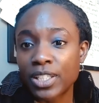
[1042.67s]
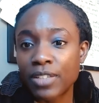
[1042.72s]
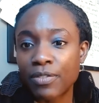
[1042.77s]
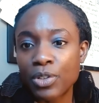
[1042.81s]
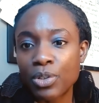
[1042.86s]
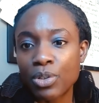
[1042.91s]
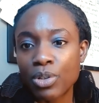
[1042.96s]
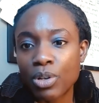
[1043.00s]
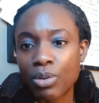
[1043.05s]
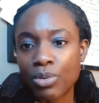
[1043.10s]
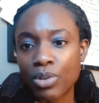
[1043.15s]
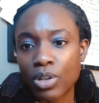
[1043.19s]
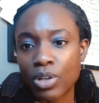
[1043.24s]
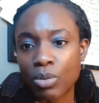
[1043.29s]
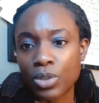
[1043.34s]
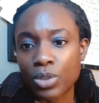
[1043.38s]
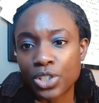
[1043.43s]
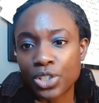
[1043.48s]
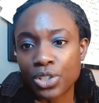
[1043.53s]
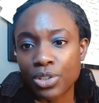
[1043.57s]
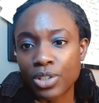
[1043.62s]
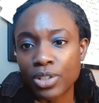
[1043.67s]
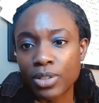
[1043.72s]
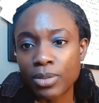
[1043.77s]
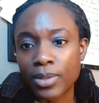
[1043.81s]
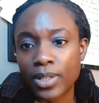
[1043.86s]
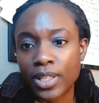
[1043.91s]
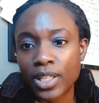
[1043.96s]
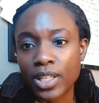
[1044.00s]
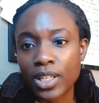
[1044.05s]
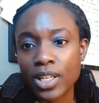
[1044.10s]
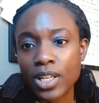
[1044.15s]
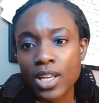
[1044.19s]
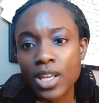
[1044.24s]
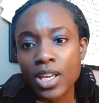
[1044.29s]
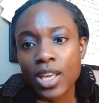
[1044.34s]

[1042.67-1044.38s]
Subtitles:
if you don't know what you're doing.